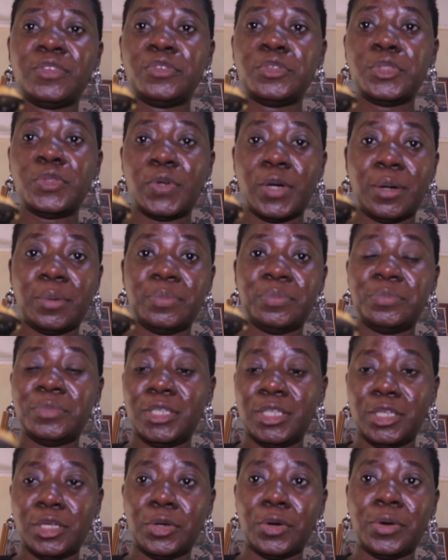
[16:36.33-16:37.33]
even though i'm
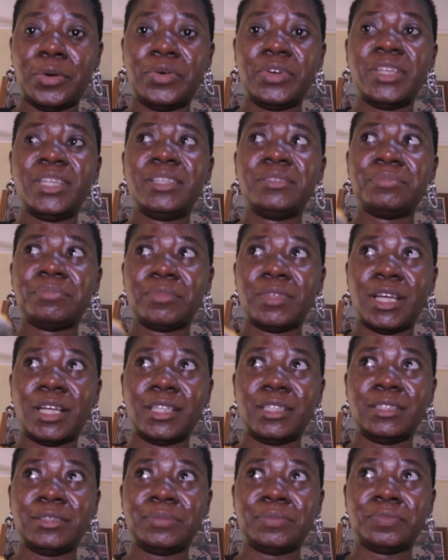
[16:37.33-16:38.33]
in a hurry
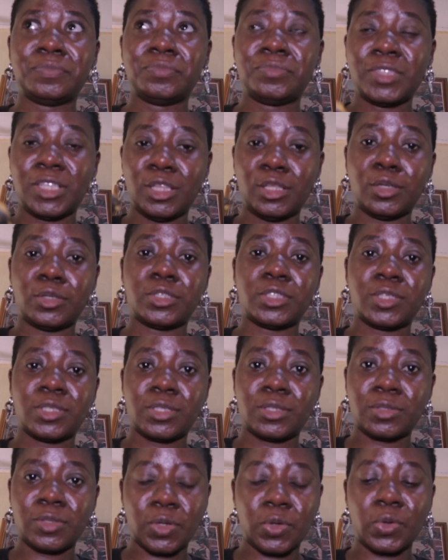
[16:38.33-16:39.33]
and
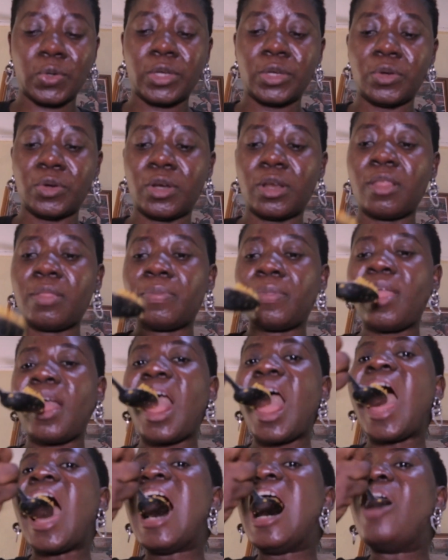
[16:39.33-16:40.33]
lots going on
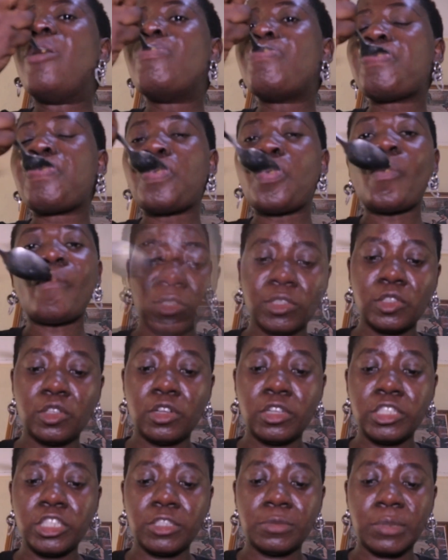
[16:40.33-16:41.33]

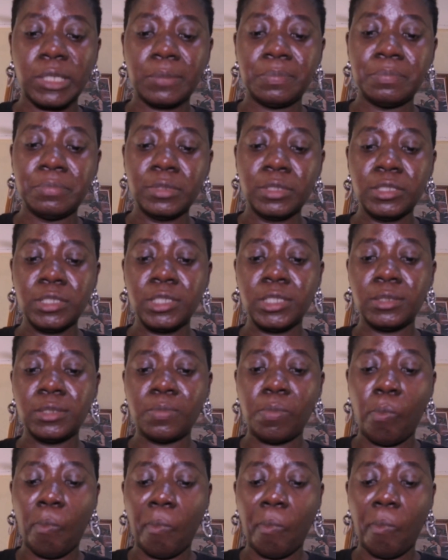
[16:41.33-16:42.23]
God is my peace